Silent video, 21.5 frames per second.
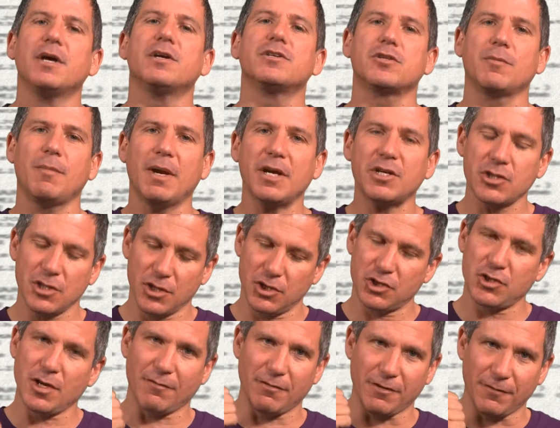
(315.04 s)
So make sure
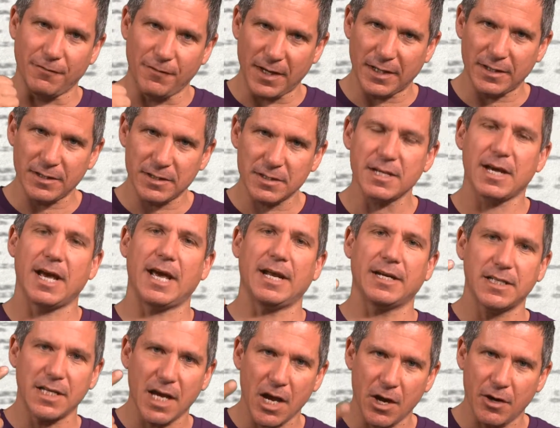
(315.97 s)
that you have events
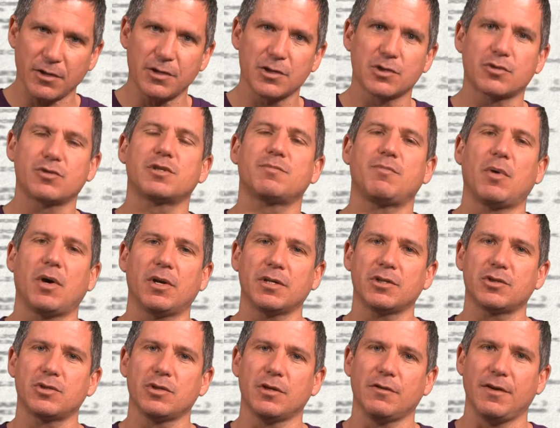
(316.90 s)
and characters
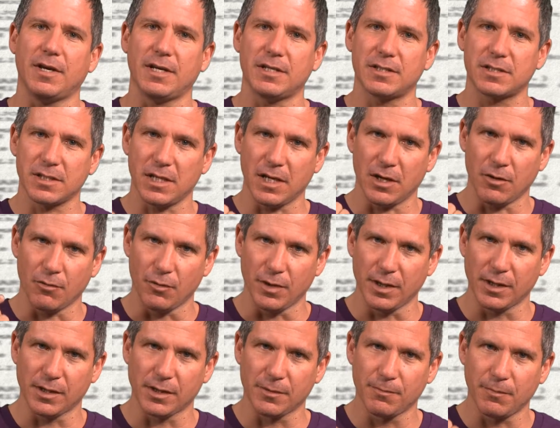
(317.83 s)
responding to events in
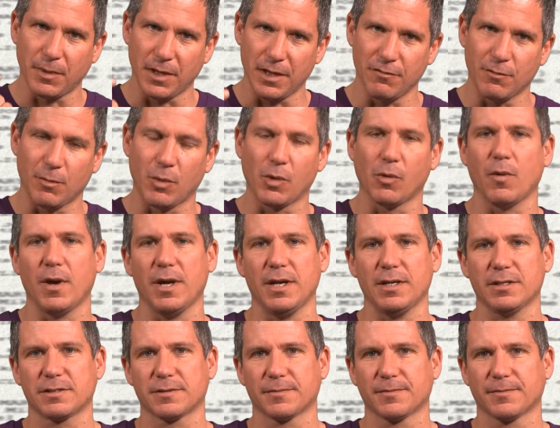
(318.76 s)
real, believable
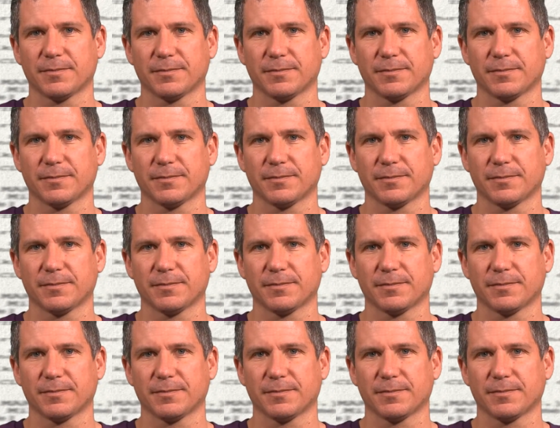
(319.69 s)
ways.